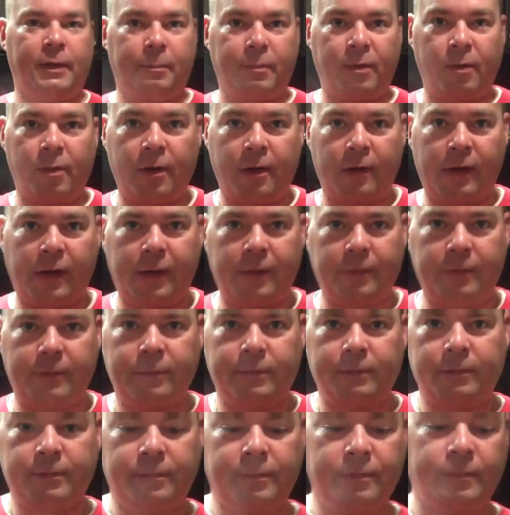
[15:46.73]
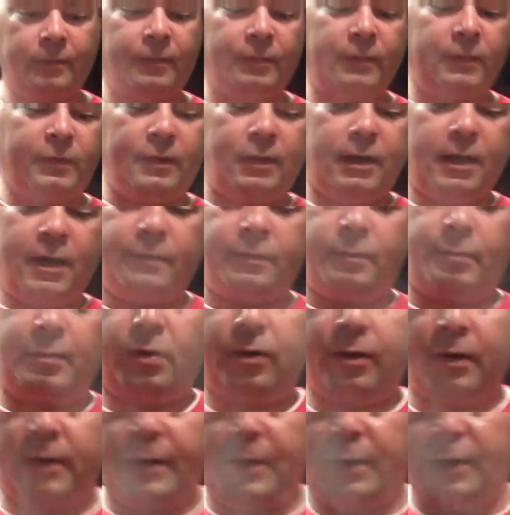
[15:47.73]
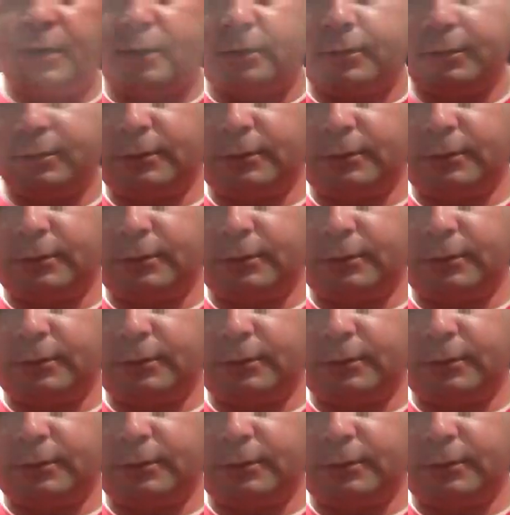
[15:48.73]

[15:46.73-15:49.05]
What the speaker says: at a party. You have a party